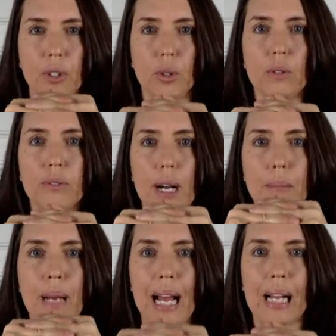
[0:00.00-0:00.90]
And if
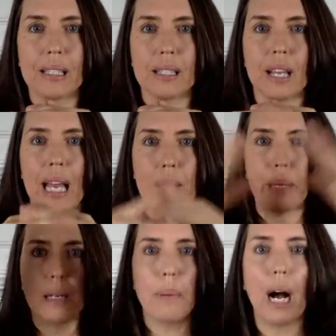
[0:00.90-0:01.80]
you've amassed
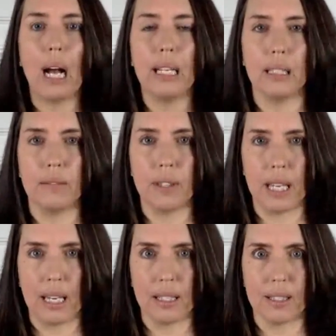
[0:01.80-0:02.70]
a big pile of
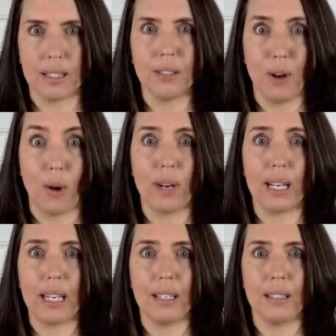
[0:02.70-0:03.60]
things
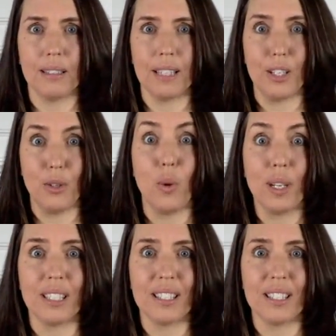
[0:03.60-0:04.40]
already that you want to